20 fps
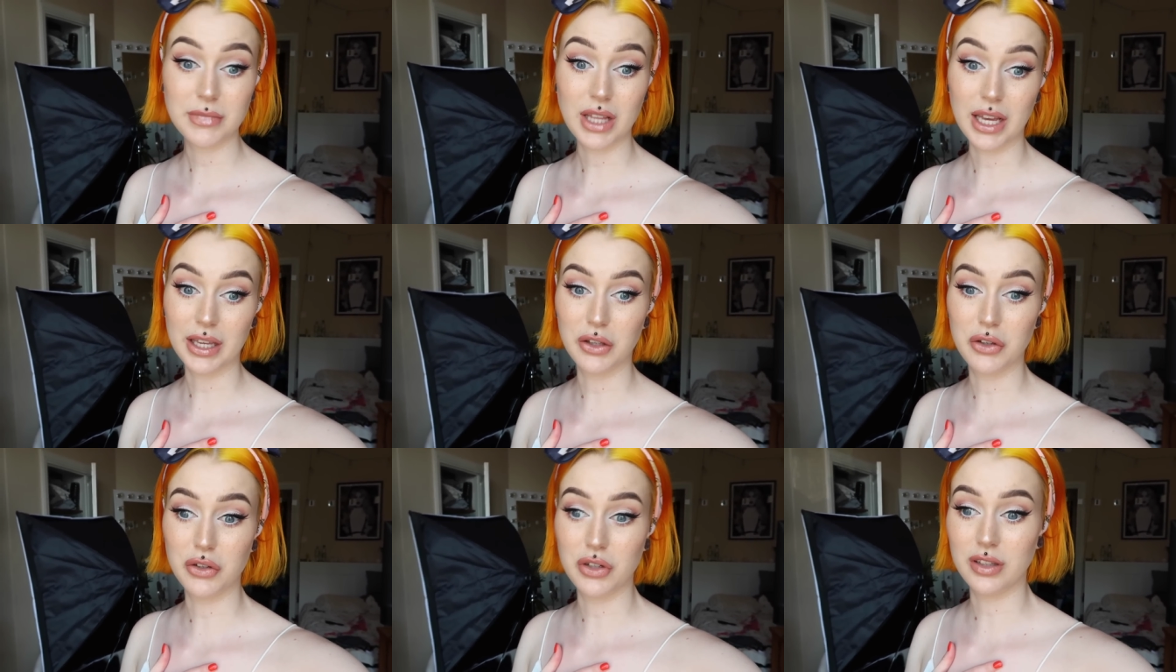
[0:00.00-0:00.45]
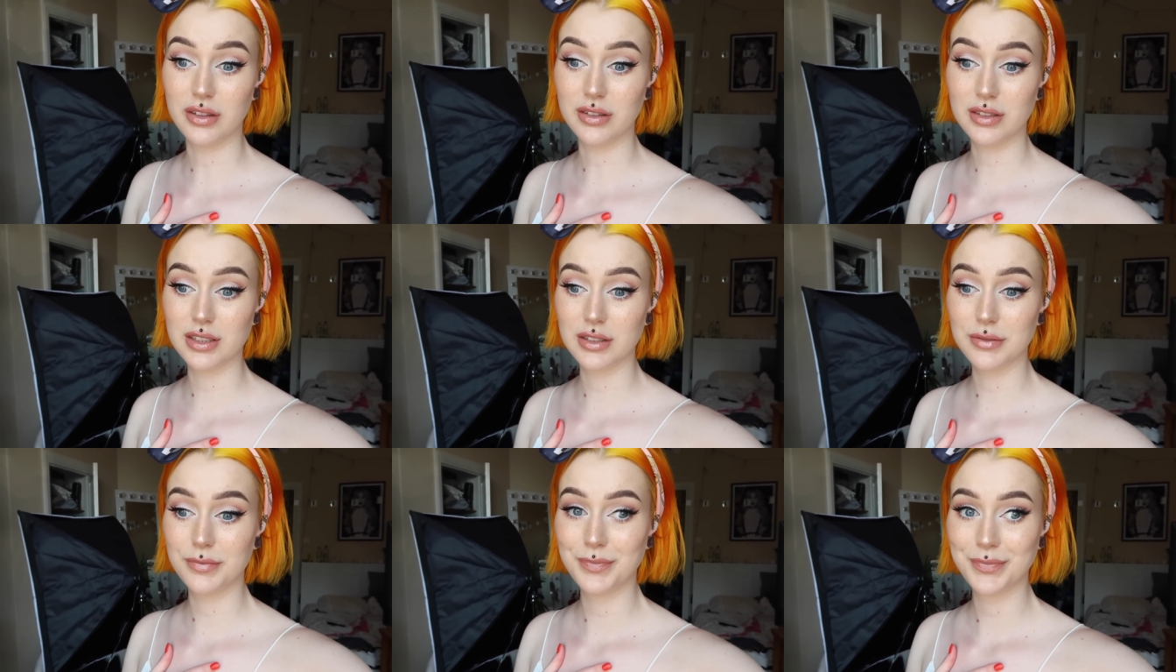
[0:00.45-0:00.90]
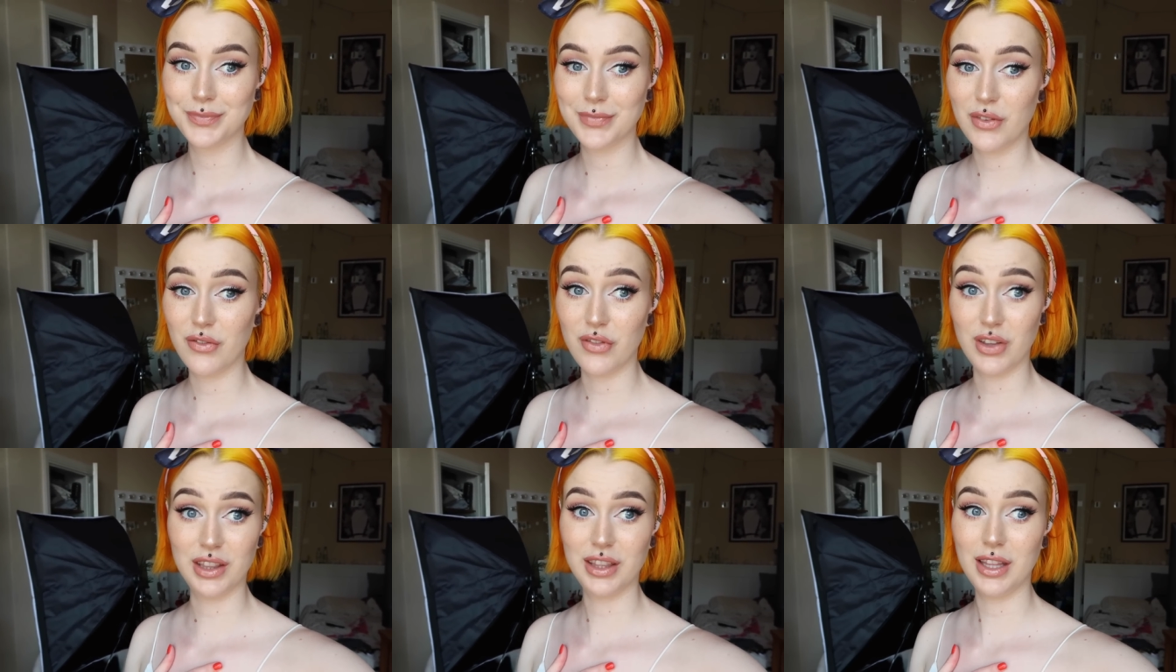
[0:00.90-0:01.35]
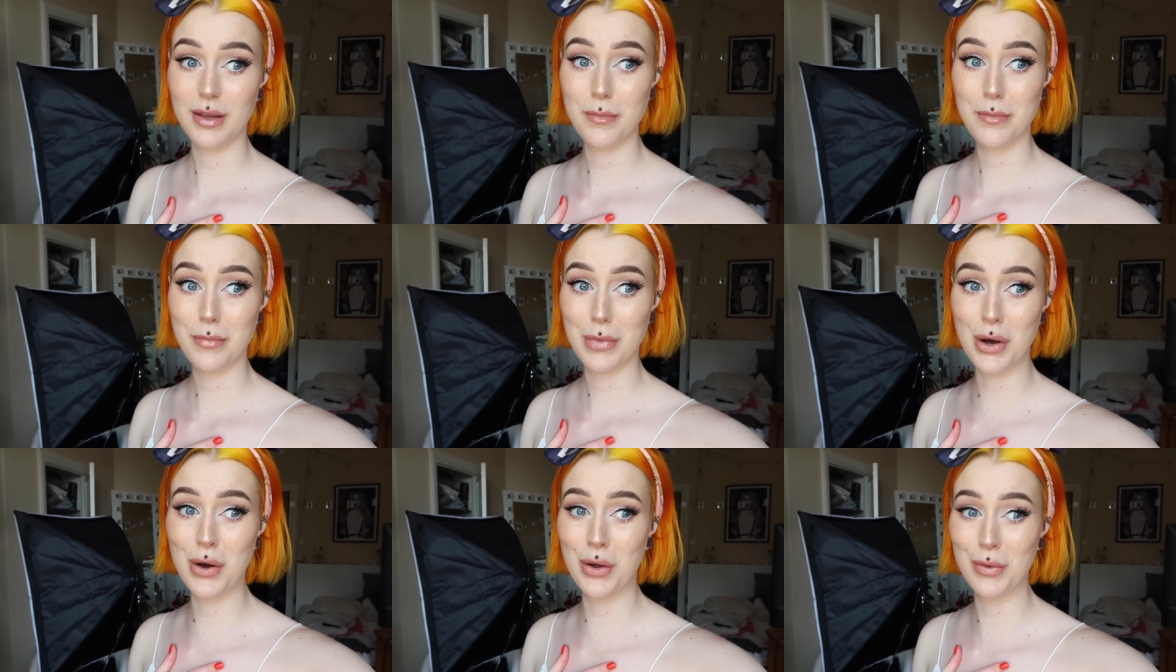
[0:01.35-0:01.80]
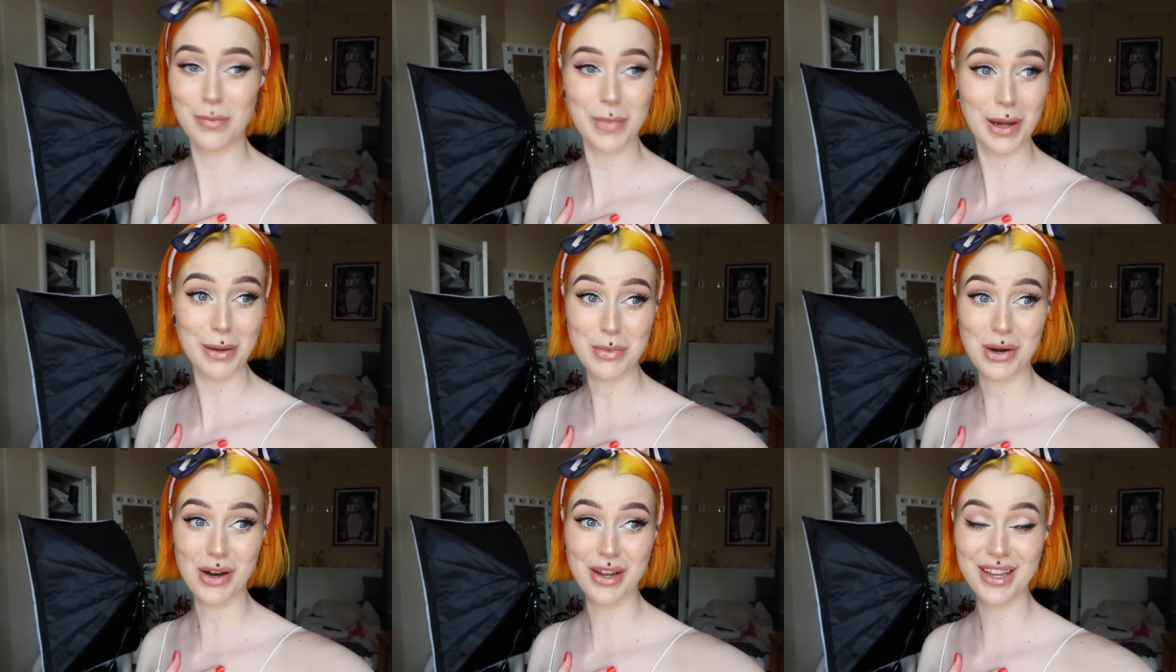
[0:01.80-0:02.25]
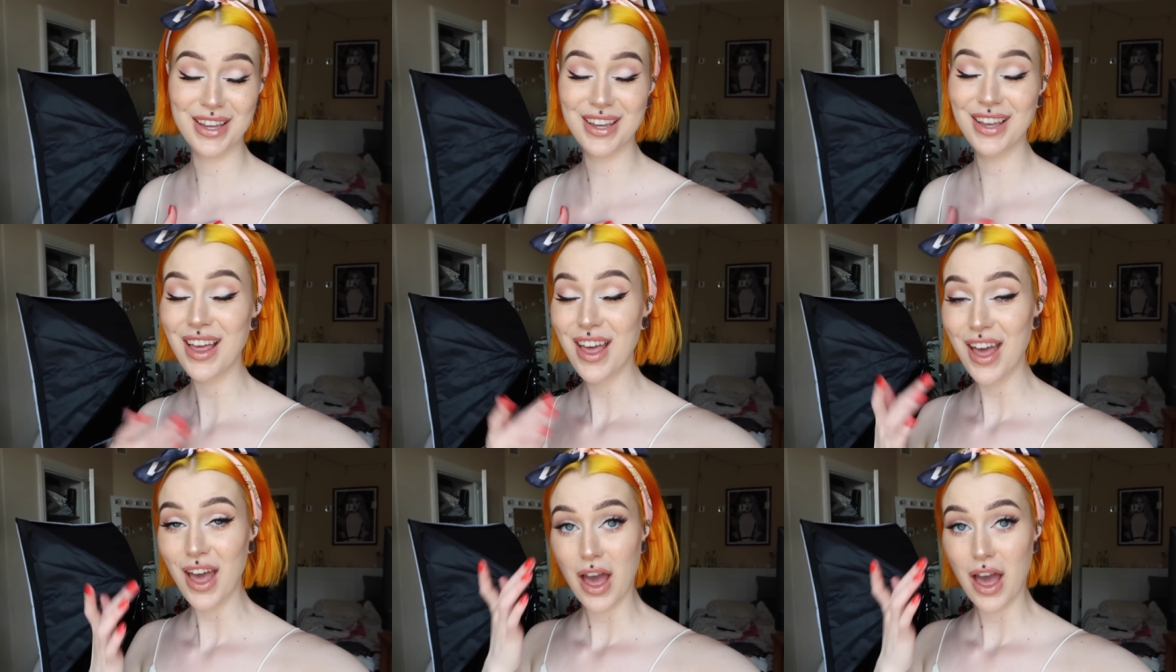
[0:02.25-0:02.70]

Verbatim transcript: I couldn't fit them on my body.